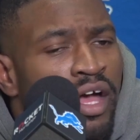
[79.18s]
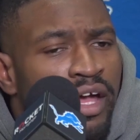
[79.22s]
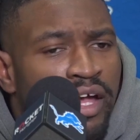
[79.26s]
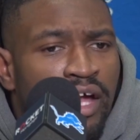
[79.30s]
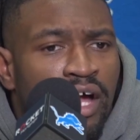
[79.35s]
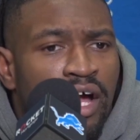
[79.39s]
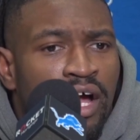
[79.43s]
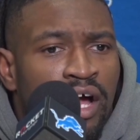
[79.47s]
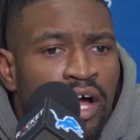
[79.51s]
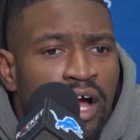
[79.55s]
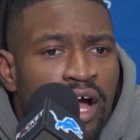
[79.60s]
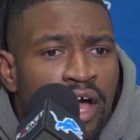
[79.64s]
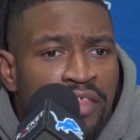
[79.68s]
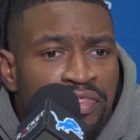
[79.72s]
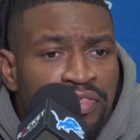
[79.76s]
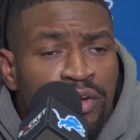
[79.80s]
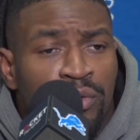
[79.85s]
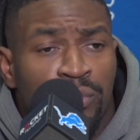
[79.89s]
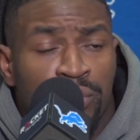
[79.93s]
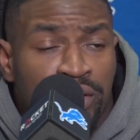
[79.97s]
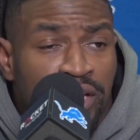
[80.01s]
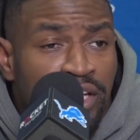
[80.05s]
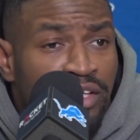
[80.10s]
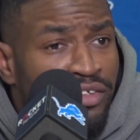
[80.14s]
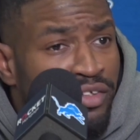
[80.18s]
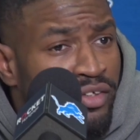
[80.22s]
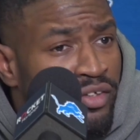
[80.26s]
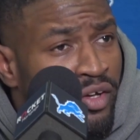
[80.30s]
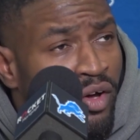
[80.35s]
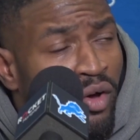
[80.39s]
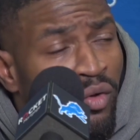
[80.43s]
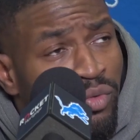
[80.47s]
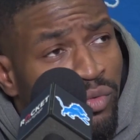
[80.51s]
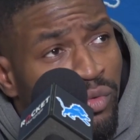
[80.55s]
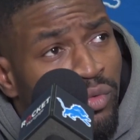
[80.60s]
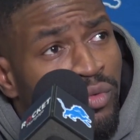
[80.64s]
Yeah, I, I think we needed to
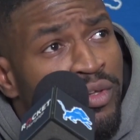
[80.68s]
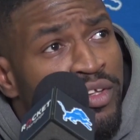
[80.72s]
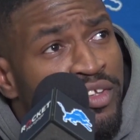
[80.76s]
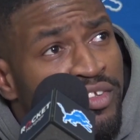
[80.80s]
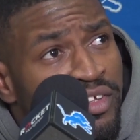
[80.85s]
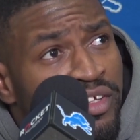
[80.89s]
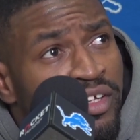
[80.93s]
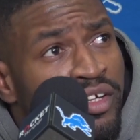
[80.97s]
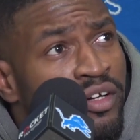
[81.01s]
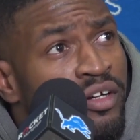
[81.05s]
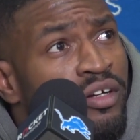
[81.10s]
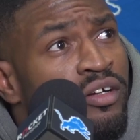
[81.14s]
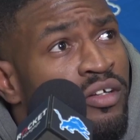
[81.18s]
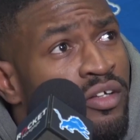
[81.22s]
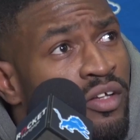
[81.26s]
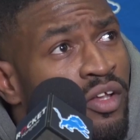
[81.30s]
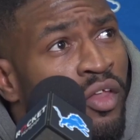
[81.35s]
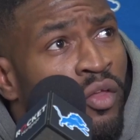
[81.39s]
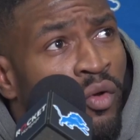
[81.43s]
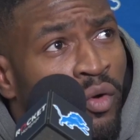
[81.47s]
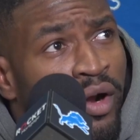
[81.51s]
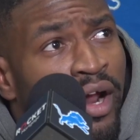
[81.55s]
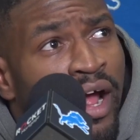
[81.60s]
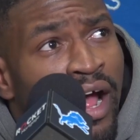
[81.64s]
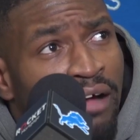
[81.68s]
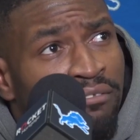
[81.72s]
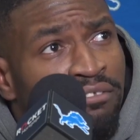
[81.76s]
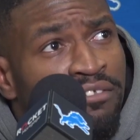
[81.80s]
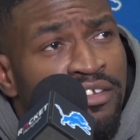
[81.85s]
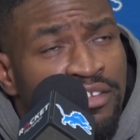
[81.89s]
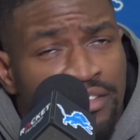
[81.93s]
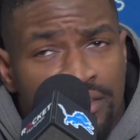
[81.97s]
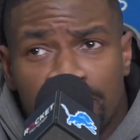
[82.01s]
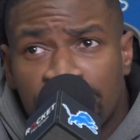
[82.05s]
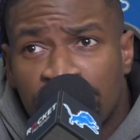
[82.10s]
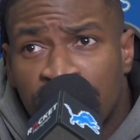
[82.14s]
go through this year in order to have
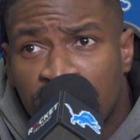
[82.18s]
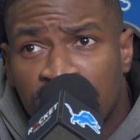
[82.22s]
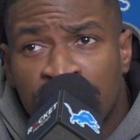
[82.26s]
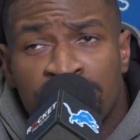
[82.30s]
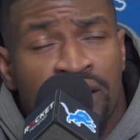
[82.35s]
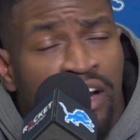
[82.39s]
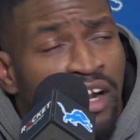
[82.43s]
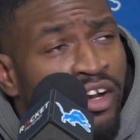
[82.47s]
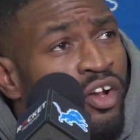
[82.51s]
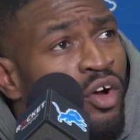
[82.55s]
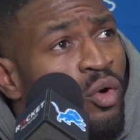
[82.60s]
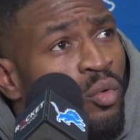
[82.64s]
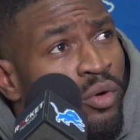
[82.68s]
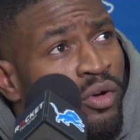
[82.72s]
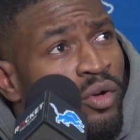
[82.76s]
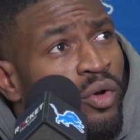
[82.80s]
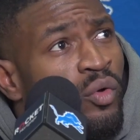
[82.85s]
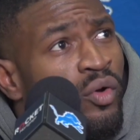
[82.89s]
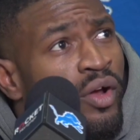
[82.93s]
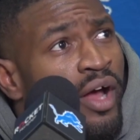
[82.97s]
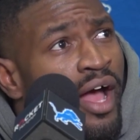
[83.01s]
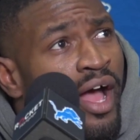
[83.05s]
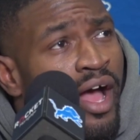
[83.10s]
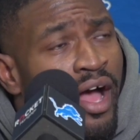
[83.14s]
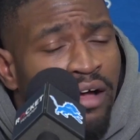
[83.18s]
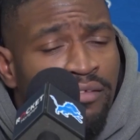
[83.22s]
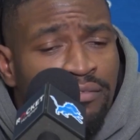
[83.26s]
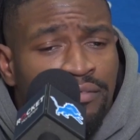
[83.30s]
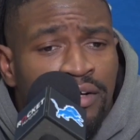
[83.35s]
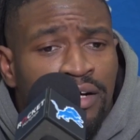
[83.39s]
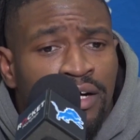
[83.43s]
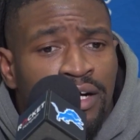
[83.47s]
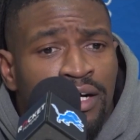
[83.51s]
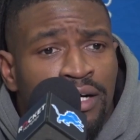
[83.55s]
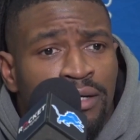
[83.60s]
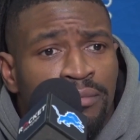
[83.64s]
the success that I know we're going to have,
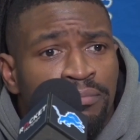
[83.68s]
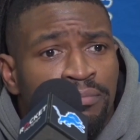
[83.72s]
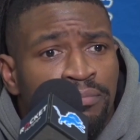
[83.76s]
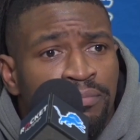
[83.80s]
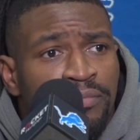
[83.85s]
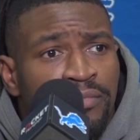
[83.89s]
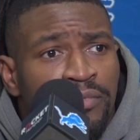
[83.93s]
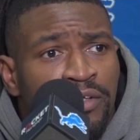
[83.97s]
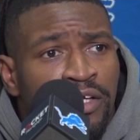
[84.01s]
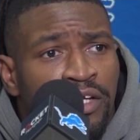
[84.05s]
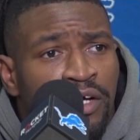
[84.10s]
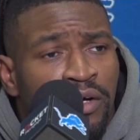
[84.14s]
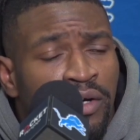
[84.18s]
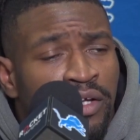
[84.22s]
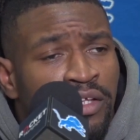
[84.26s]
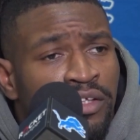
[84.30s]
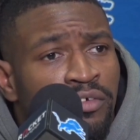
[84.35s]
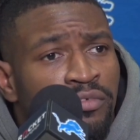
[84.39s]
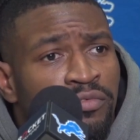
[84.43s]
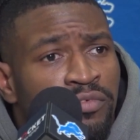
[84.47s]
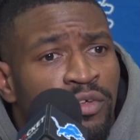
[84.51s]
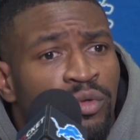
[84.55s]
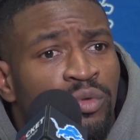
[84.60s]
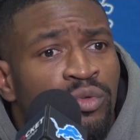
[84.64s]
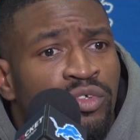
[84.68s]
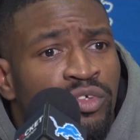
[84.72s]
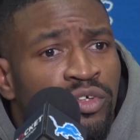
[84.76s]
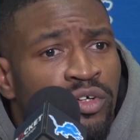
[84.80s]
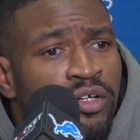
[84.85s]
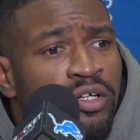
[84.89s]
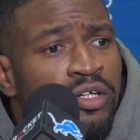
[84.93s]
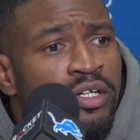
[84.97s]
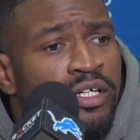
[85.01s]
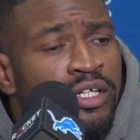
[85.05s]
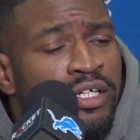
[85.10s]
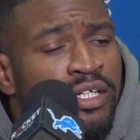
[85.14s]
um, you know, in the
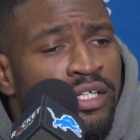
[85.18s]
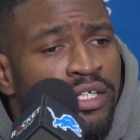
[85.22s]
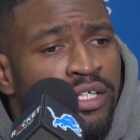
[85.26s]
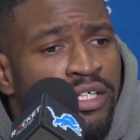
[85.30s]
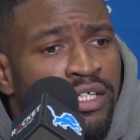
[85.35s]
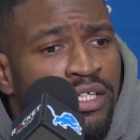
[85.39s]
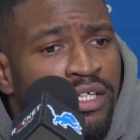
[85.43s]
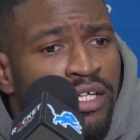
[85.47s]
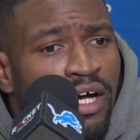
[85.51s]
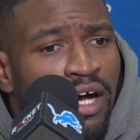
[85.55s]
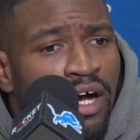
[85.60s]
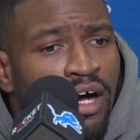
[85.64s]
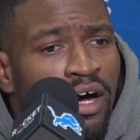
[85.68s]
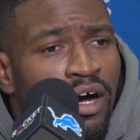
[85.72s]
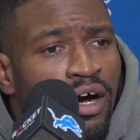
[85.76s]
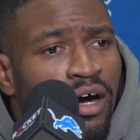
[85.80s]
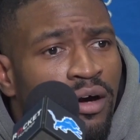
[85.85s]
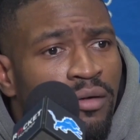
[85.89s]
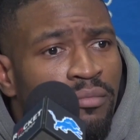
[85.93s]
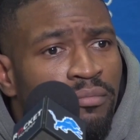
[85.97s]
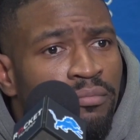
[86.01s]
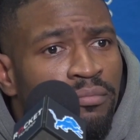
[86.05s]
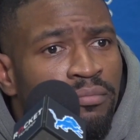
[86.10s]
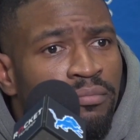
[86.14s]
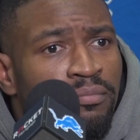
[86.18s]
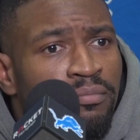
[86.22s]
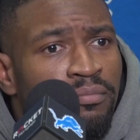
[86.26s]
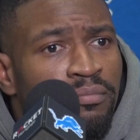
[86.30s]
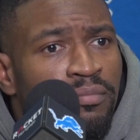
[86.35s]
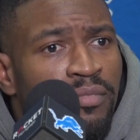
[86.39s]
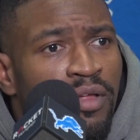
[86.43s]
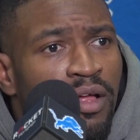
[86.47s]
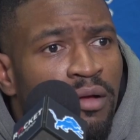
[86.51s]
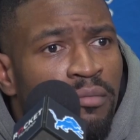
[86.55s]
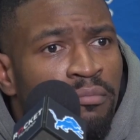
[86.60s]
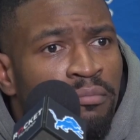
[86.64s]
future. Um,
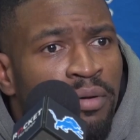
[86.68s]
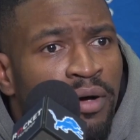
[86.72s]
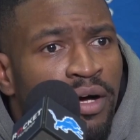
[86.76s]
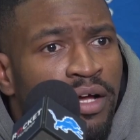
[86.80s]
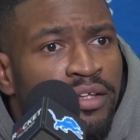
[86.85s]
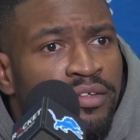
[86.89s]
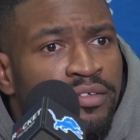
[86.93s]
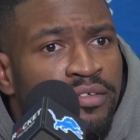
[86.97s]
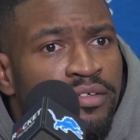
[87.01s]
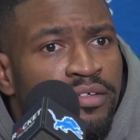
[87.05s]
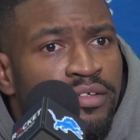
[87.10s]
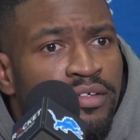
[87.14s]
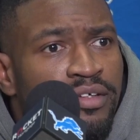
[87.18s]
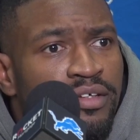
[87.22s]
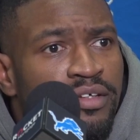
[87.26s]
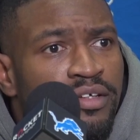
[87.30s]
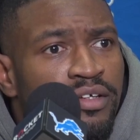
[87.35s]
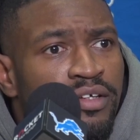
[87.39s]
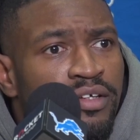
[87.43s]
but,